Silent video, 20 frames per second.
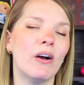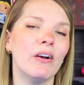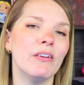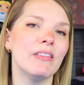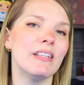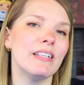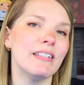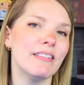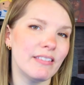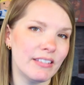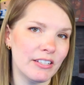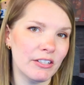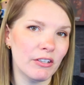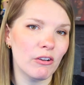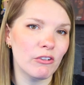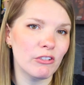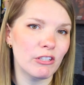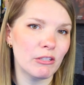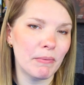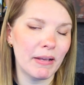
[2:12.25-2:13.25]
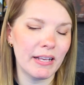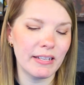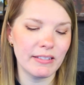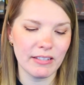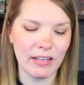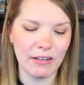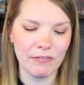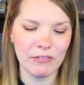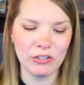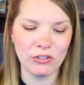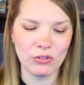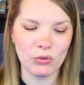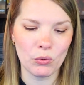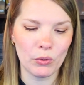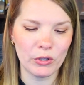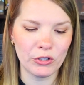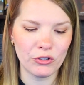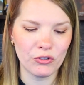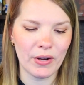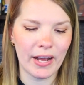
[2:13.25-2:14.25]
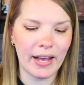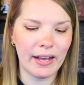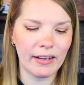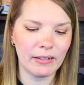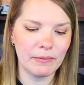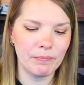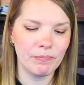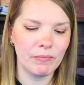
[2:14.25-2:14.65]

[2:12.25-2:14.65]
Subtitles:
on the 0 space of the score track.